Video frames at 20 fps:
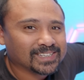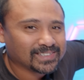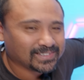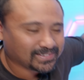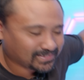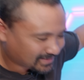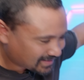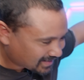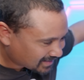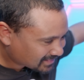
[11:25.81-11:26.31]

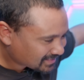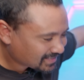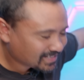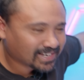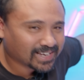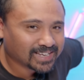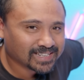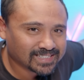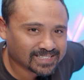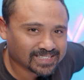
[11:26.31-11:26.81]
You get the
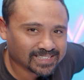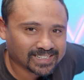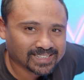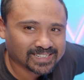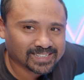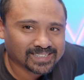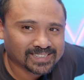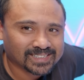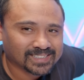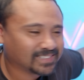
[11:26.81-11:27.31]
idea.
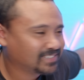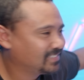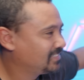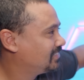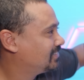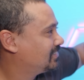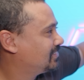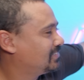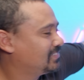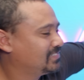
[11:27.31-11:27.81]

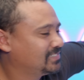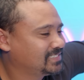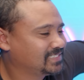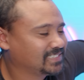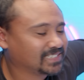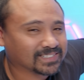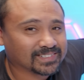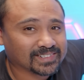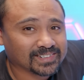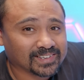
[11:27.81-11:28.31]
They're all
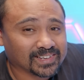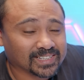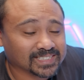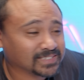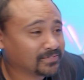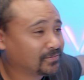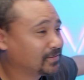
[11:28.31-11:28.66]
synchronized.